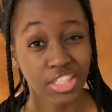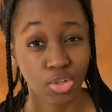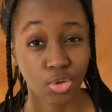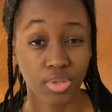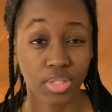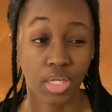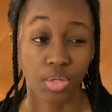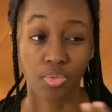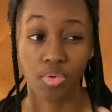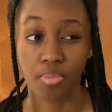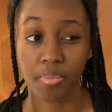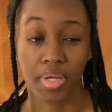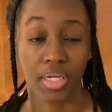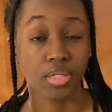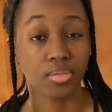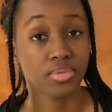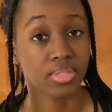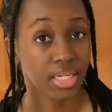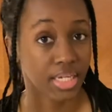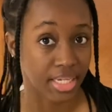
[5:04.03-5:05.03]
or they will make
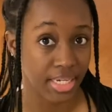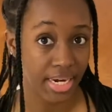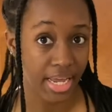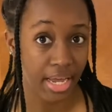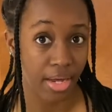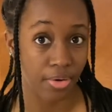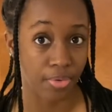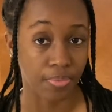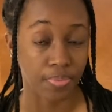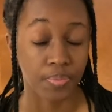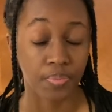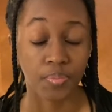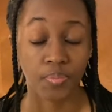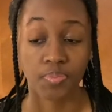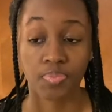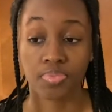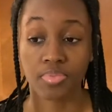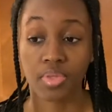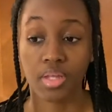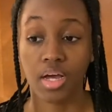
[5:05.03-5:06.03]
you take it out.
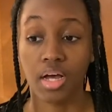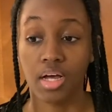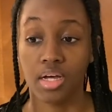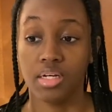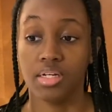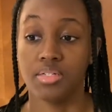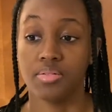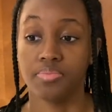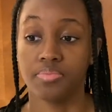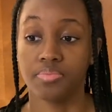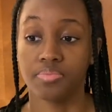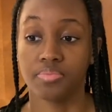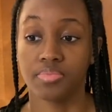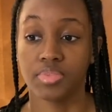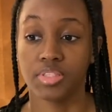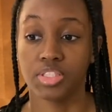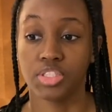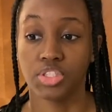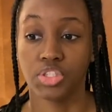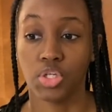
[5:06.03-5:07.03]

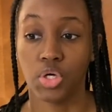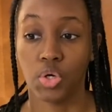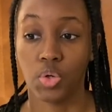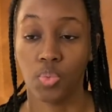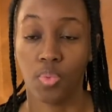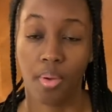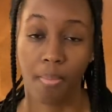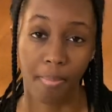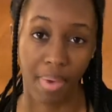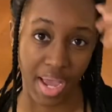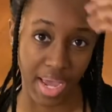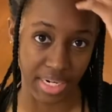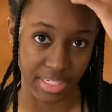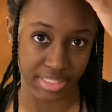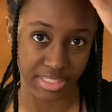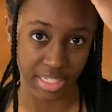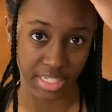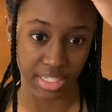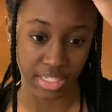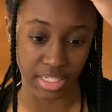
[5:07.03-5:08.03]
So with mine is
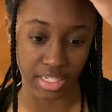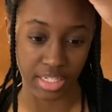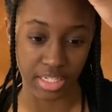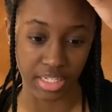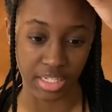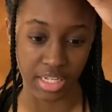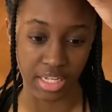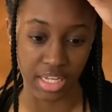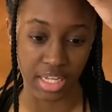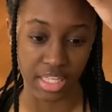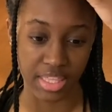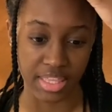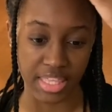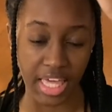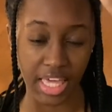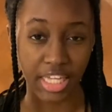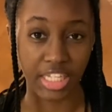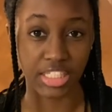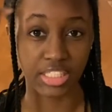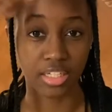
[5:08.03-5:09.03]
like
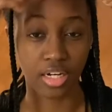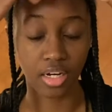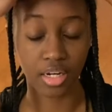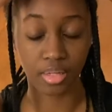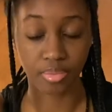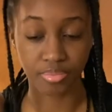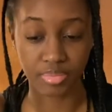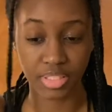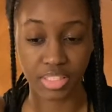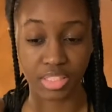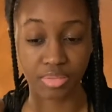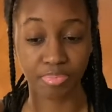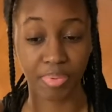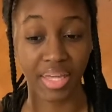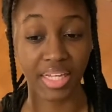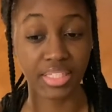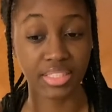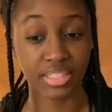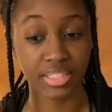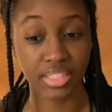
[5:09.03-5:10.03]
they
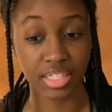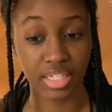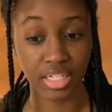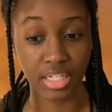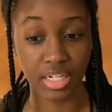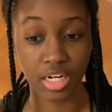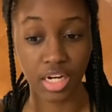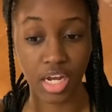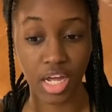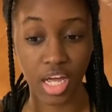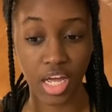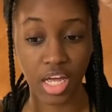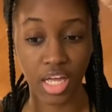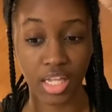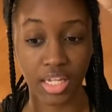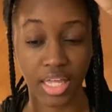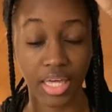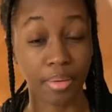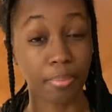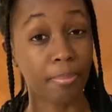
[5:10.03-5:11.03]
spaced it
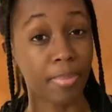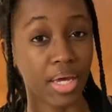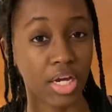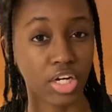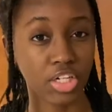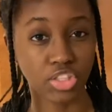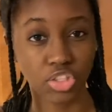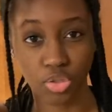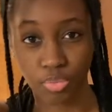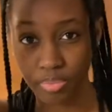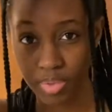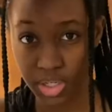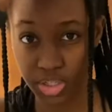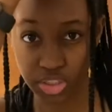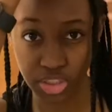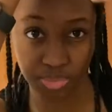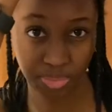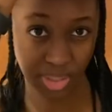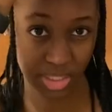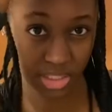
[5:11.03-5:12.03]
like bigger, so bigger
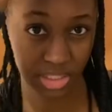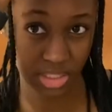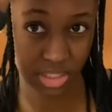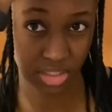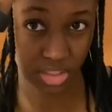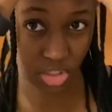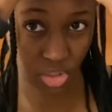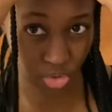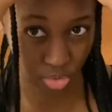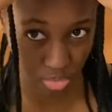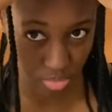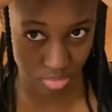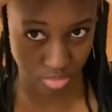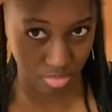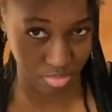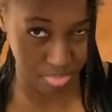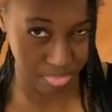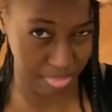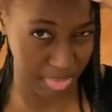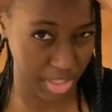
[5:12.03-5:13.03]
spacing, so
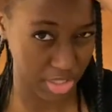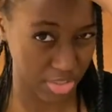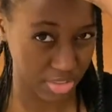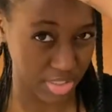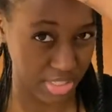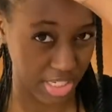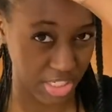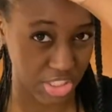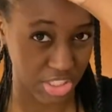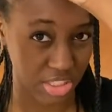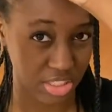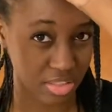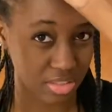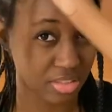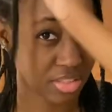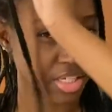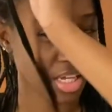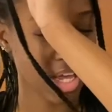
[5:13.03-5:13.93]
bigger sections,